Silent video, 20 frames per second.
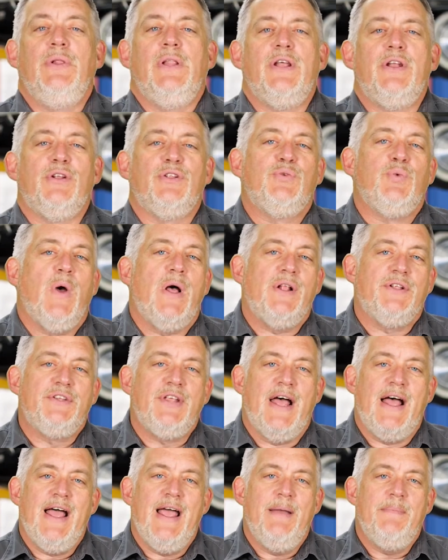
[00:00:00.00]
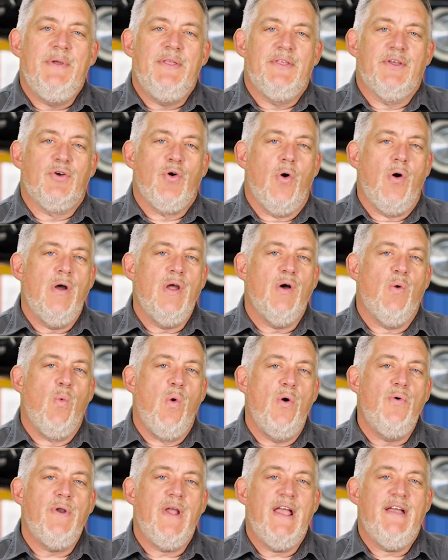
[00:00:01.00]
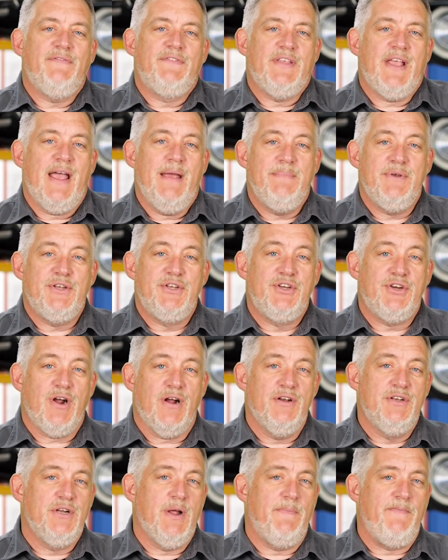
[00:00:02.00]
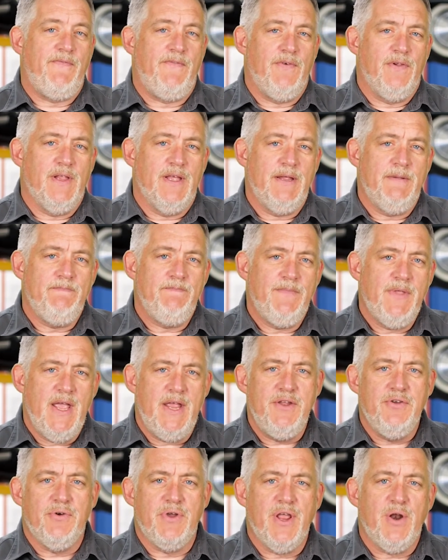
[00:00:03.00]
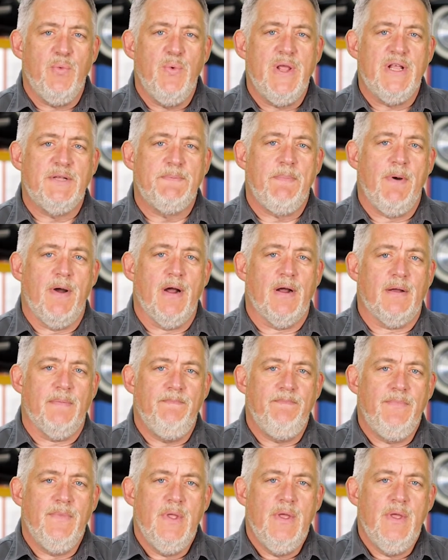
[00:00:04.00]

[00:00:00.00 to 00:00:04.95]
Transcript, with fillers: little dwell time and the coil won't have time to charge up fully, and you'll get a weak spark.